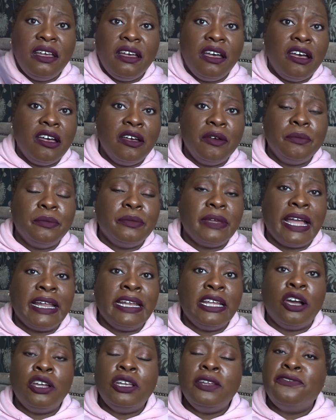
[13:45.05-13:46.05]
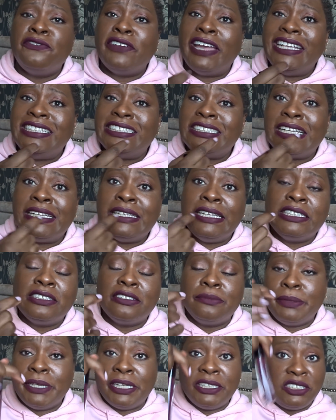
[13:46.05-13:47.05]
and it only faded a
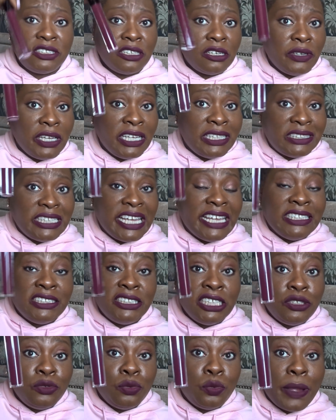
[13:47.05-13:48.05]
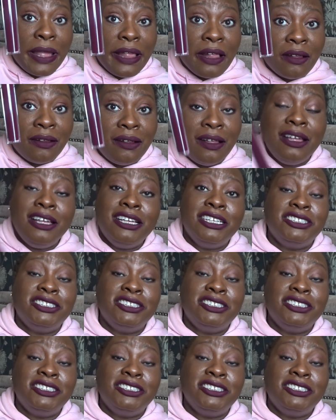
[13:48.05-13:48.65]
little bit, so it did well.